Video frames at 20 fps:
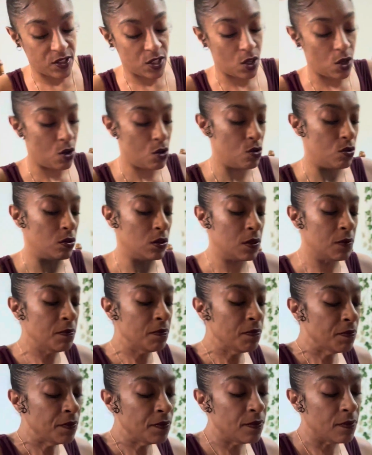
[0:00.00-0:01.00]
to hold.
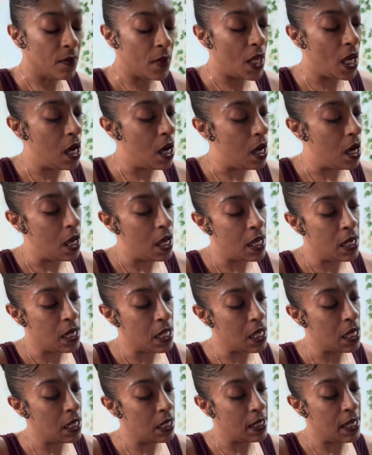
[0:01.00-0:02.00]
Any
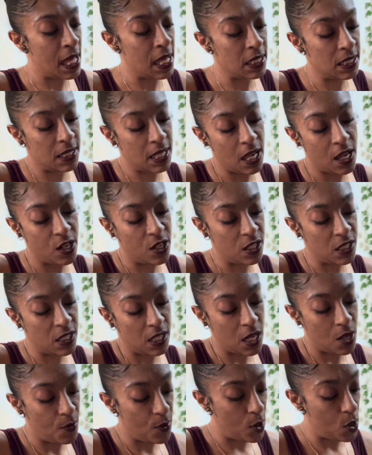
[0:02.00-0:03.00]
naysayers,
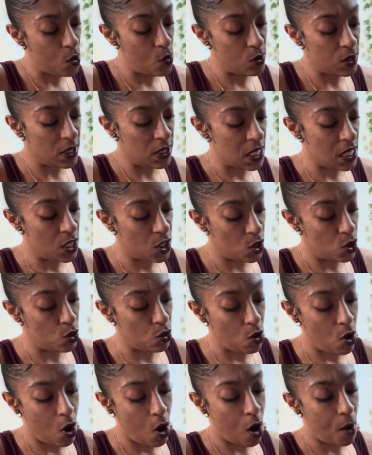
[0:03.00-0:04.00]
anyone who seeks to
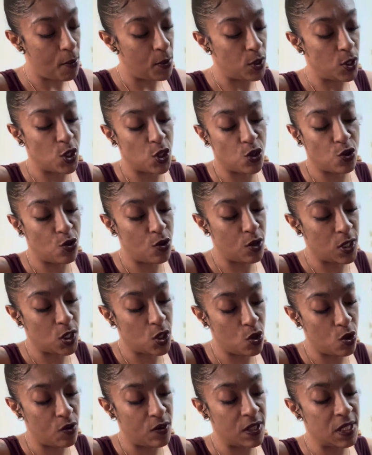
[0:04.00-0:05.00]
harm or destroy
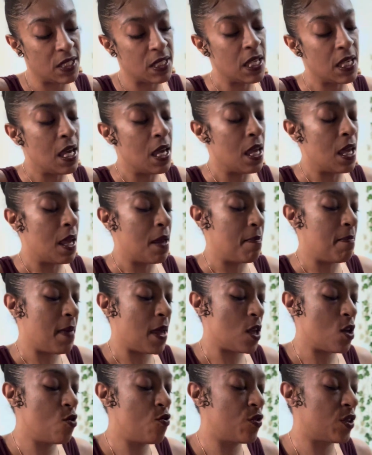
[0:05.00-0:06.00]
Taurus, may
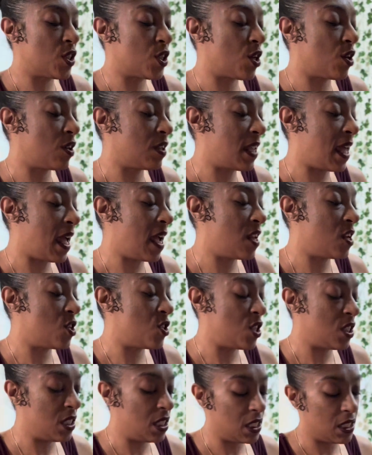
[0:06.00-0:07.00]
you return that energy
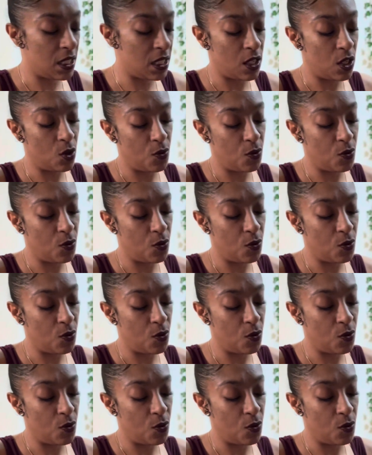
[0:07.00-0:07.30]
to sender